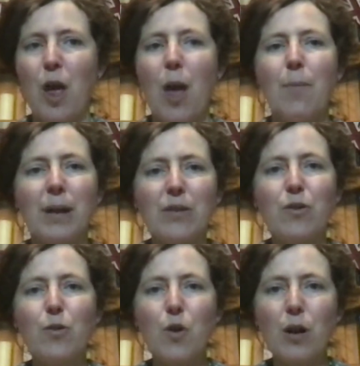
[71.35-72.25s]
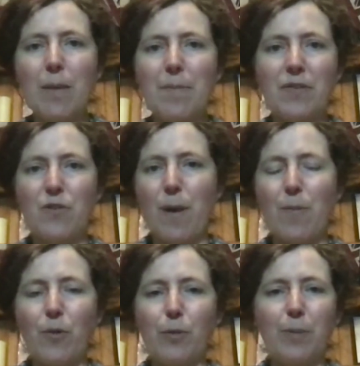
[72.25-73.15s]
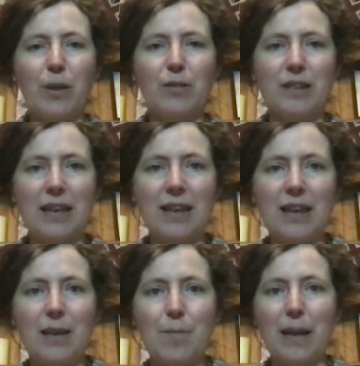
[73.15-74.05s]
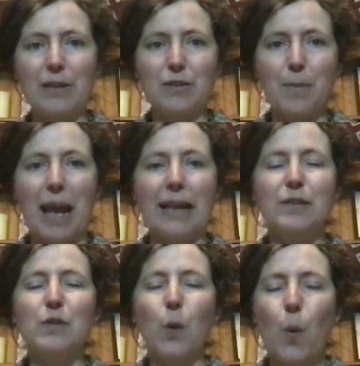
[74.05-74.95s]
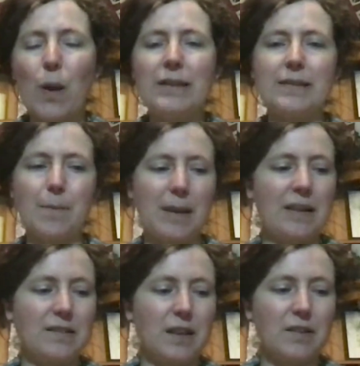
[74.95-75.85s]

But I do call him Mr. Emerald because he picks some exquisite pieces.